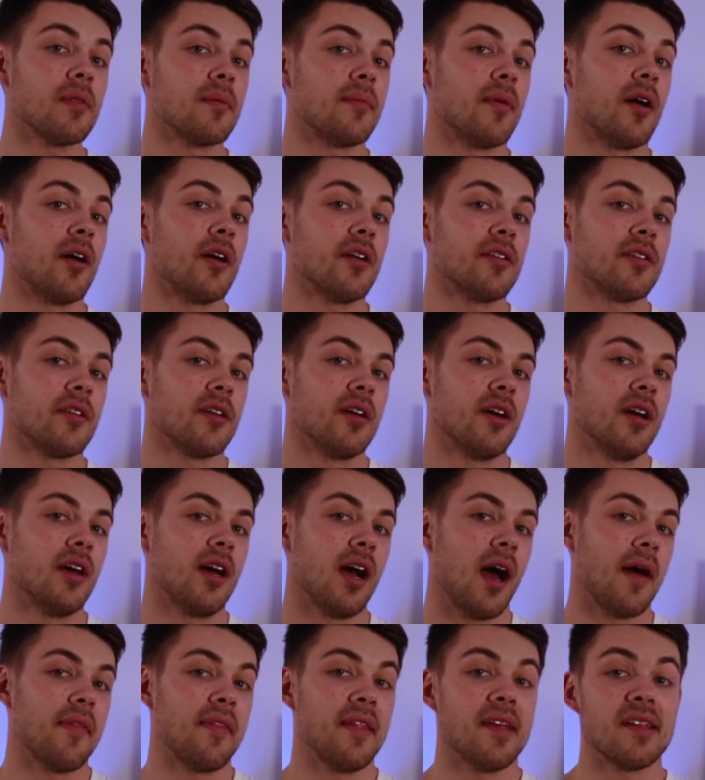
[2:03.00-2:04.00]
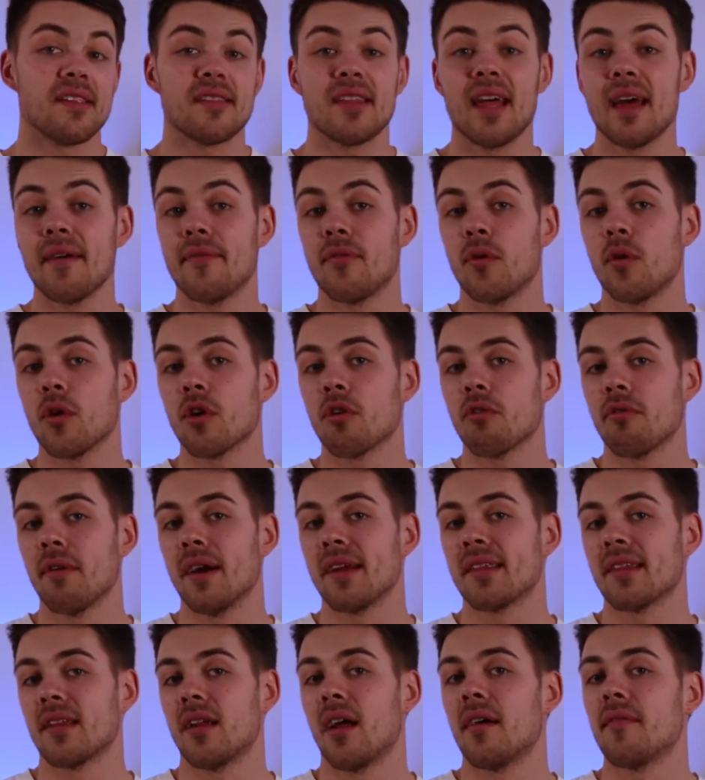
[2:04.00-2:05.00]
the market, and this therefore
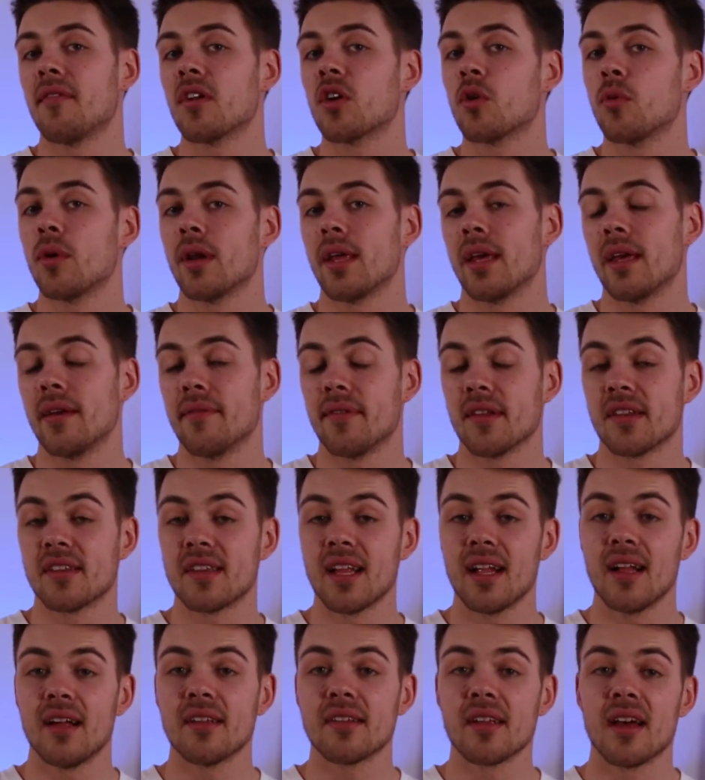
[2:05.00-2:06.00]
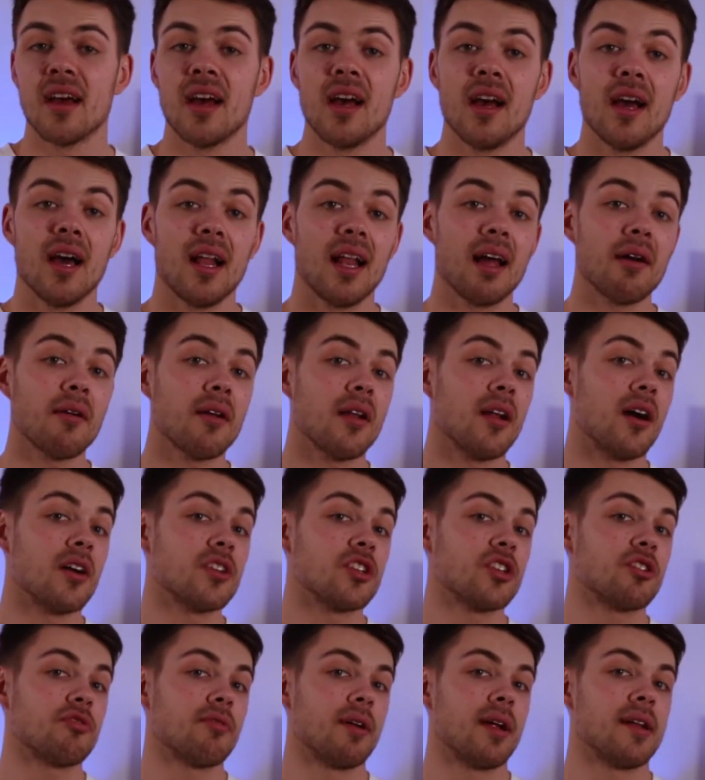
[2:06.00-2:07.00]
creates a lot of liquidity for sellers, allowing
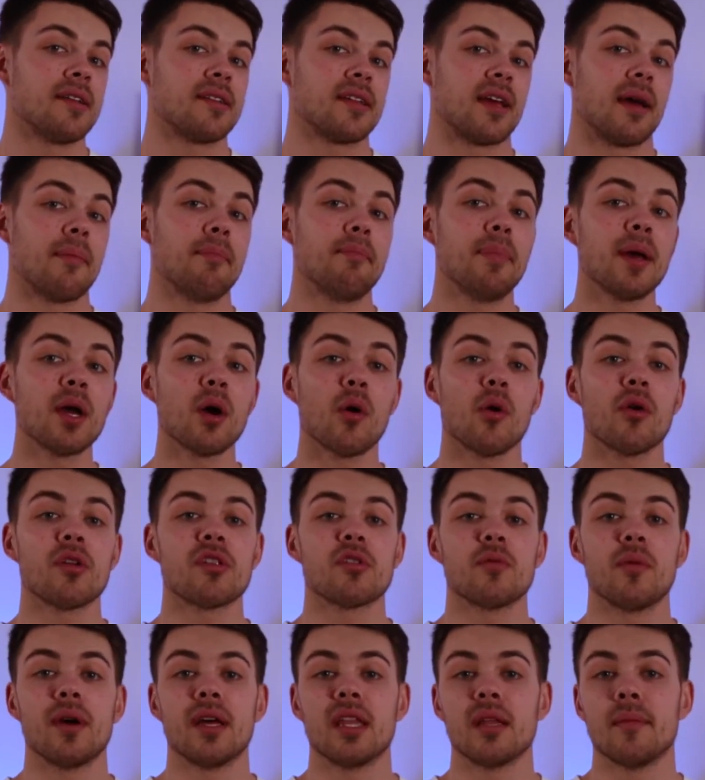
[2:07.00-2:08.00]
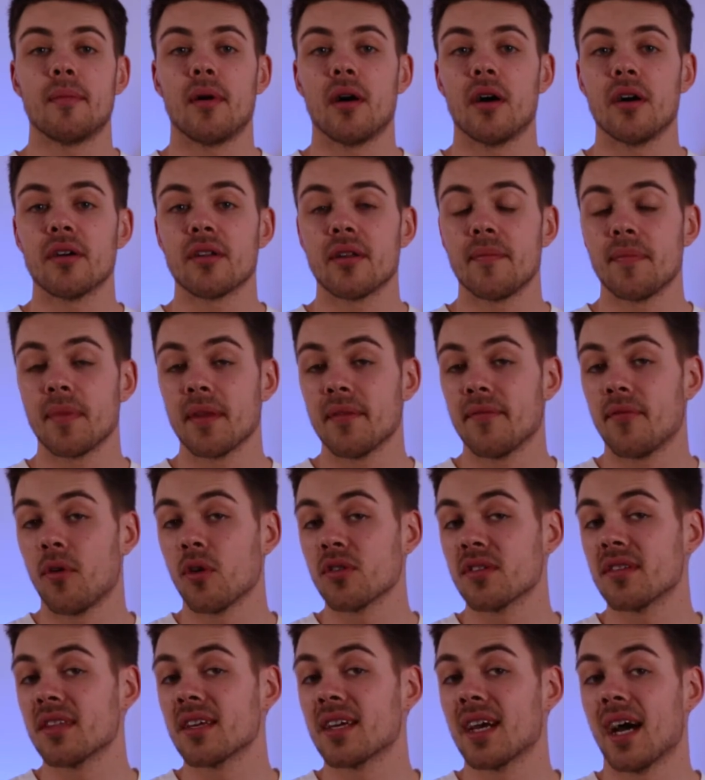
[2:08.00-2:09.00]
larger traders to get big orders away in the market,
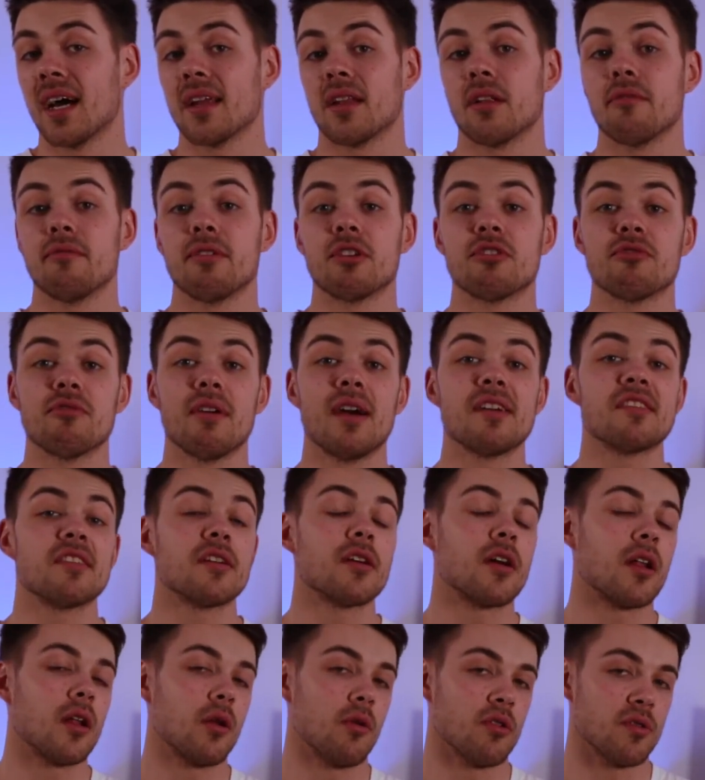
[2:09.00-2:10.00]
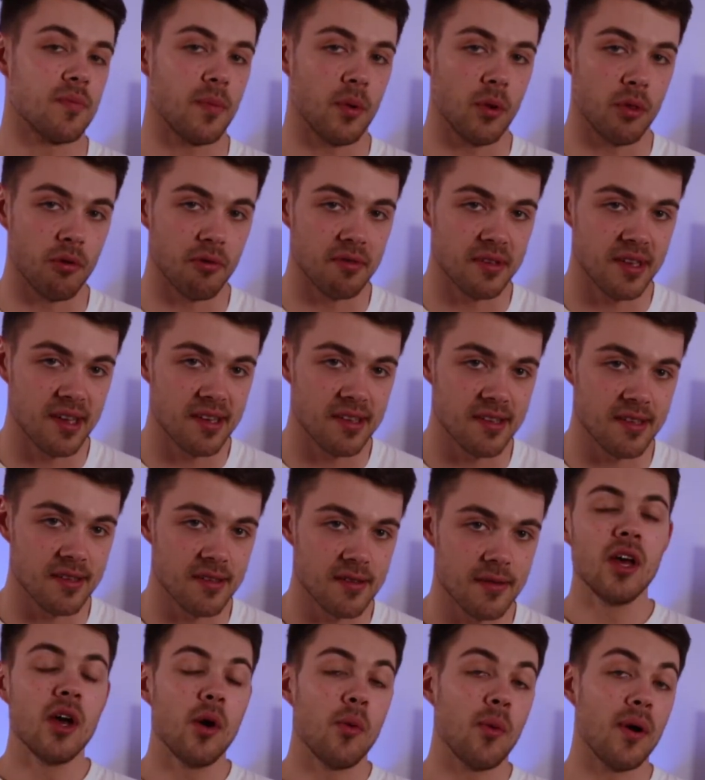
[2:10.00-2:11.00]
forcing the candle to retrace and close below the resistance.
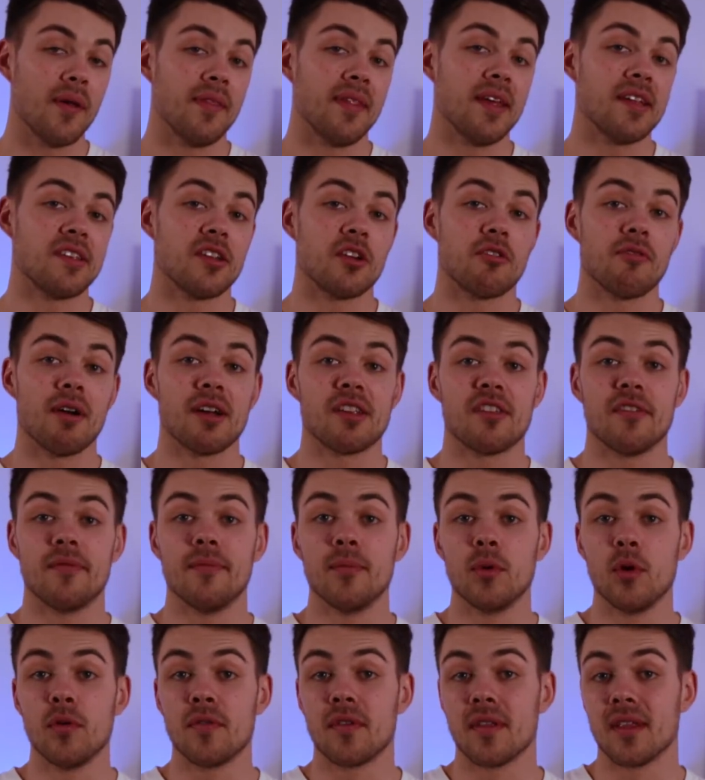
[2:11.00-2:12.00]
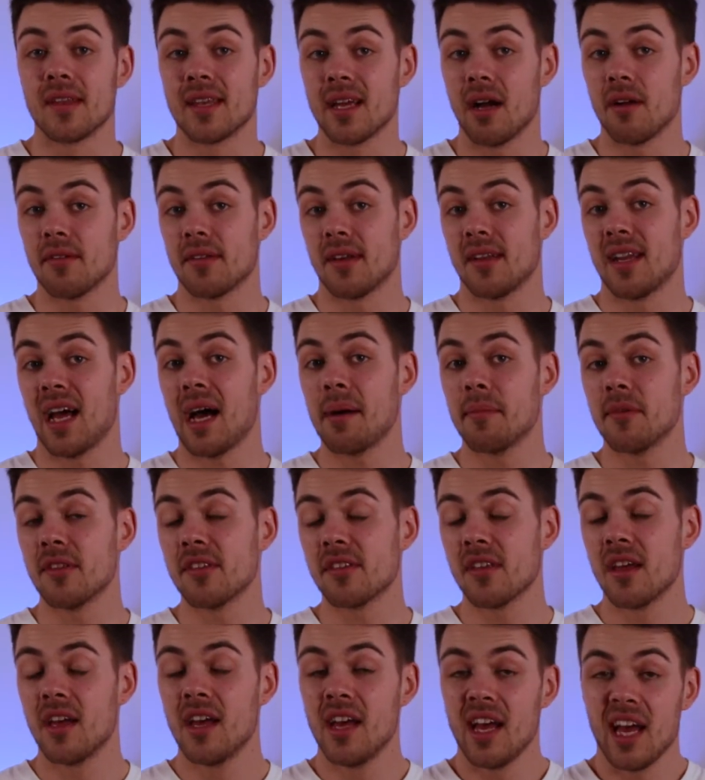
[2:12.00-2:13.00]
When this aggressive move to the downside
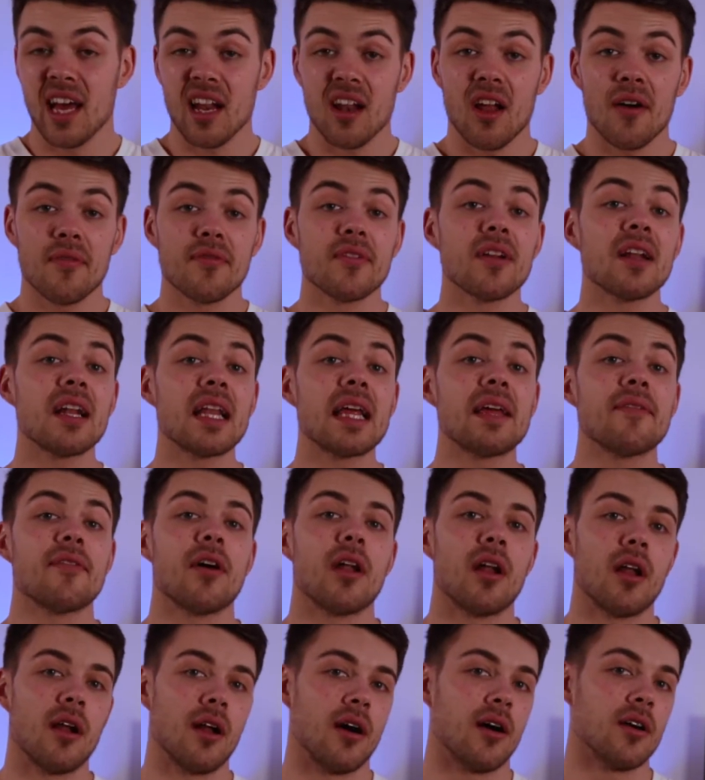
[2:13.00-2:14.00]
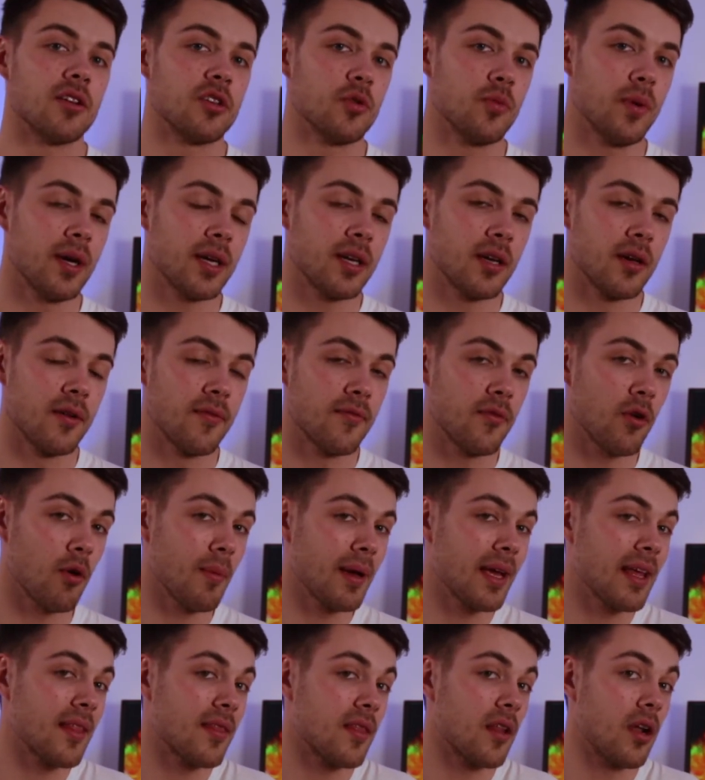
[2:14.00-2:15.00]
happens, it'll often leave a large wick,
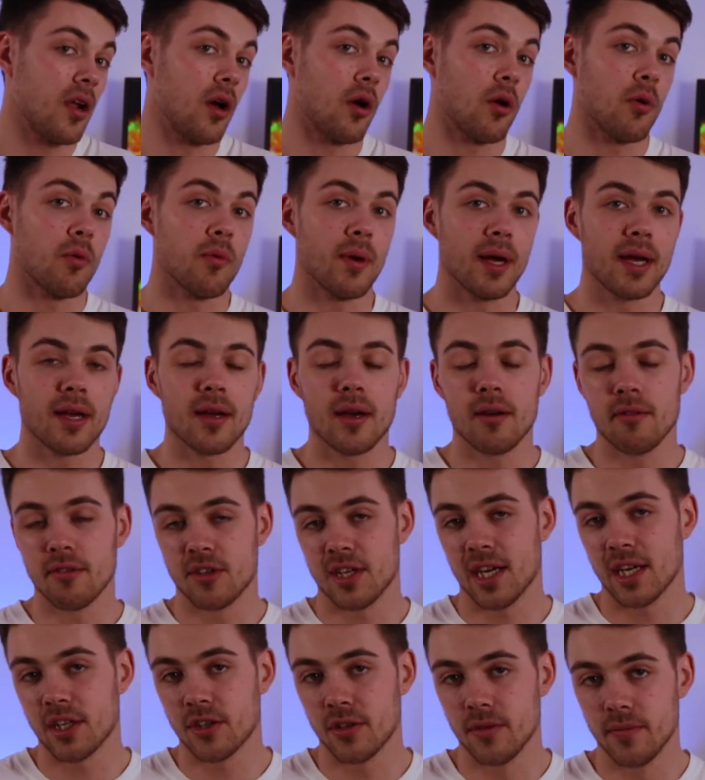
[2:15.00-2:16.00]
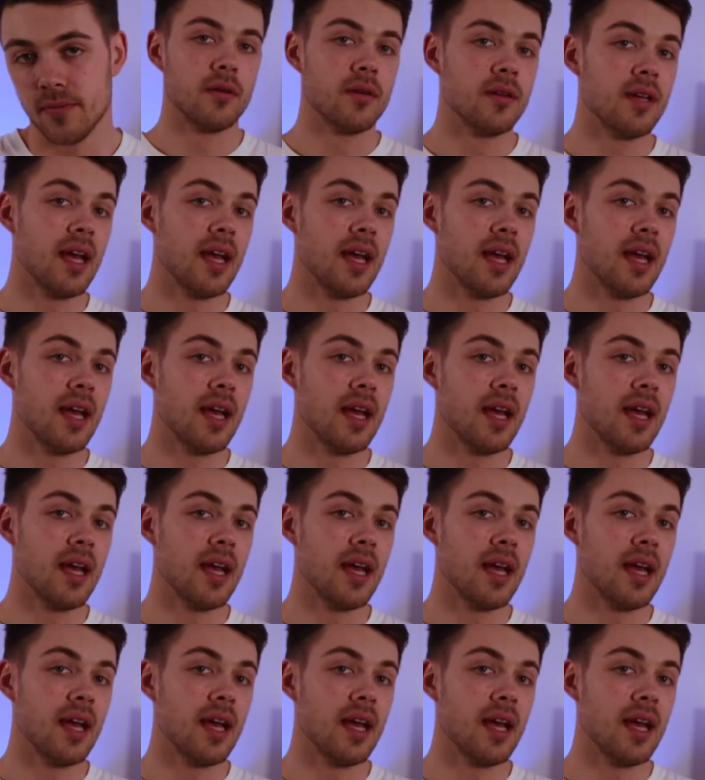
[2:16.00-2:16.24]
forming the long wick rejection.